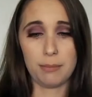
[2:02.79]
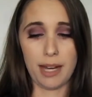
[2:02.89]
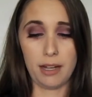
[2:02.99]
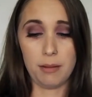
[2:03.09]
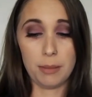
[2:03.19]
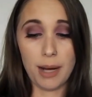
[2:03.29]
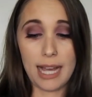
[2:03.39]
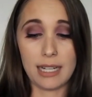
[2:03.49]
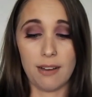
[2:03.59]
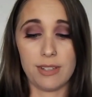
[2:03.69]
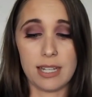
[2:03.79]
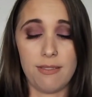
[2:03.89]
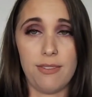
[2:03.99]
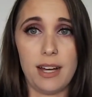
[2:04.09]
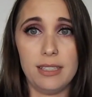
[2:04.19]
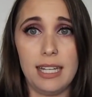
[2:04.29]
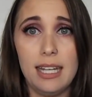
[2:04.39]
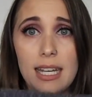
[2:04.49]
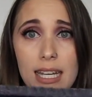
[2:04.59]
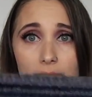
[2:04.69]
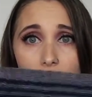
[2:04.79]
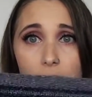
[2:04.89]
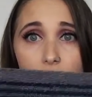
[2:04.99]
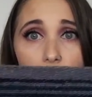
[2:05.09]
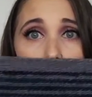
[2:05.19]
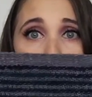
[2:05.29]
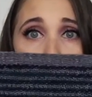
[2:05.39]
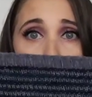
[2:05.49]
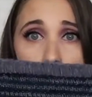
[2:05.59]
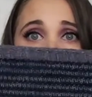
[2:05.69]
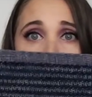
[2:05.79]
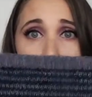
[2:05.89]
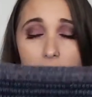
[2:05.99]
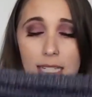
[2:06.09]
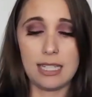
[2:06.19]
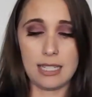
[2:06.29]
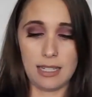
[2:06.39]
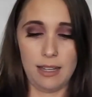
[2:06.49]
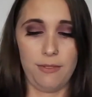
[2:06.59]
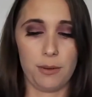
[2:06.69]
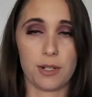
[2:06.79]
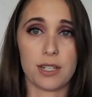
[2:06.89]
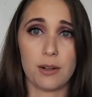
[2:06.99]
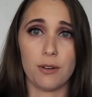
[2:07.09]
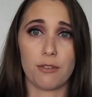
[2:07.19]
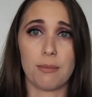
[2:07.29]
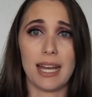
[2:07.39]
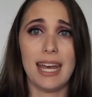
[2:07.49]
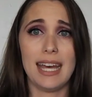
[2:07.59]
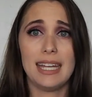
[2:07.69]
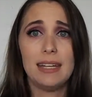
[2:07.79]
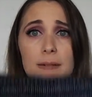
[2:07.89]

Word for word: bind, the bind off is I found that even if you do like stretch it out like this, if it were to go over my head,